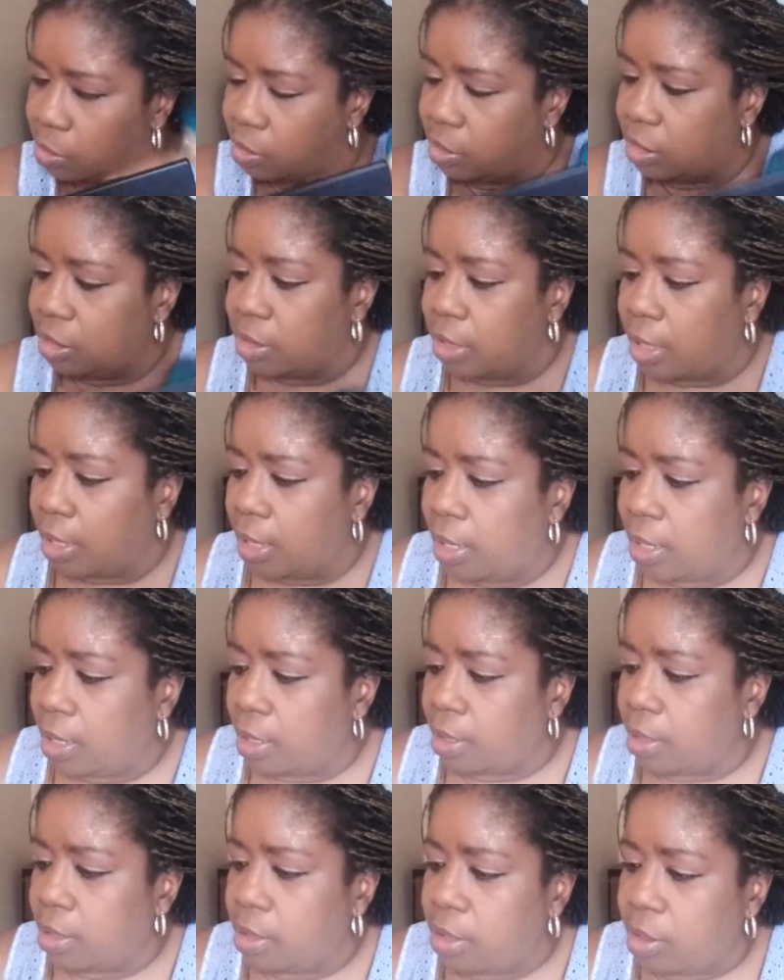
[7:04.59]
I think they
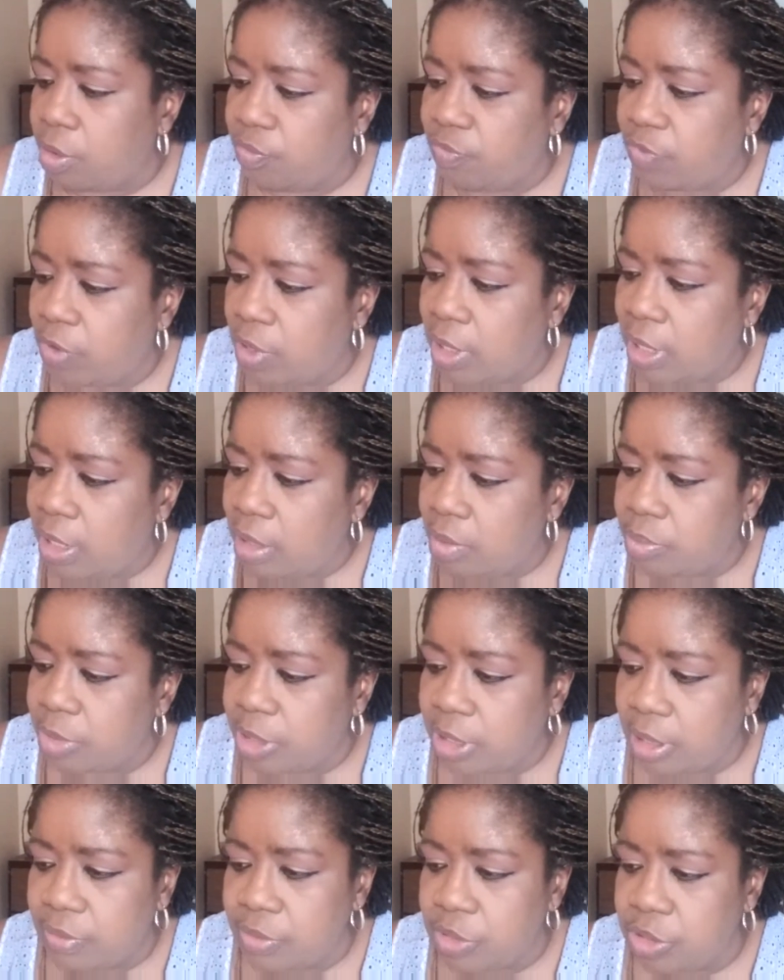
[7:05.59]
had any fallout,
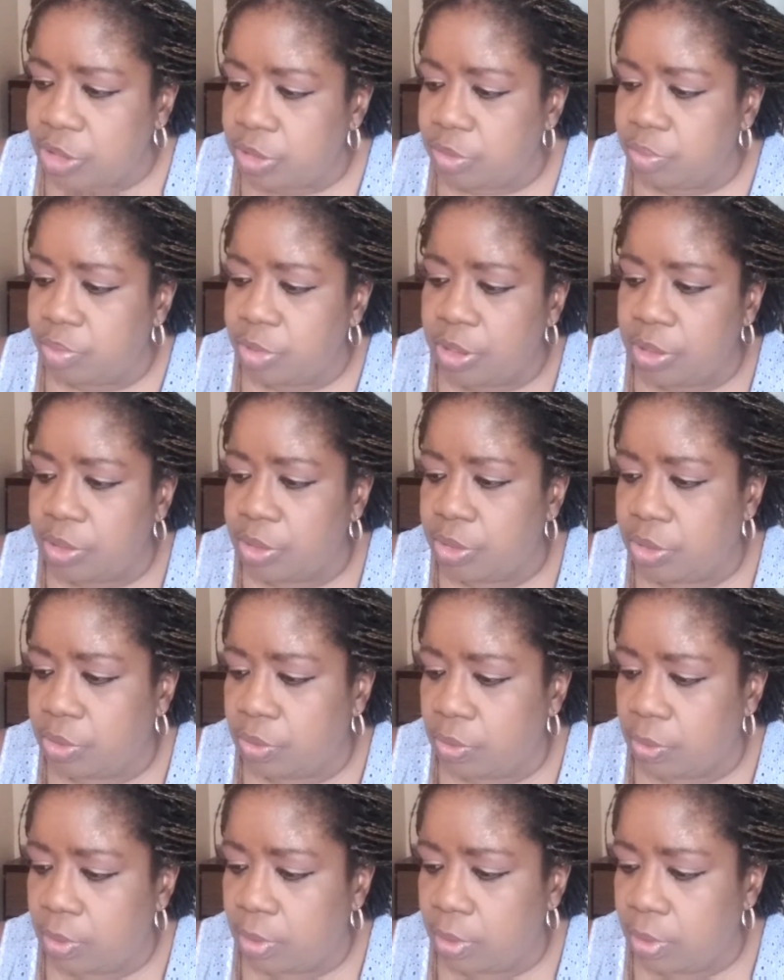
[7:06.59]
but I was just being
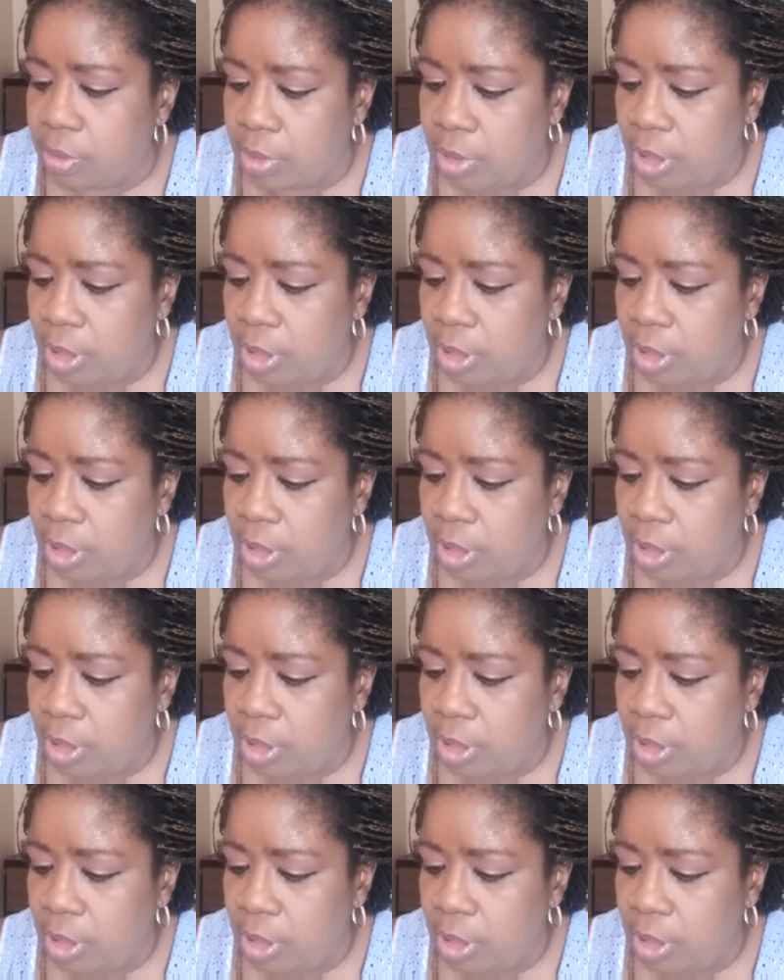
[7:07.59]
sure.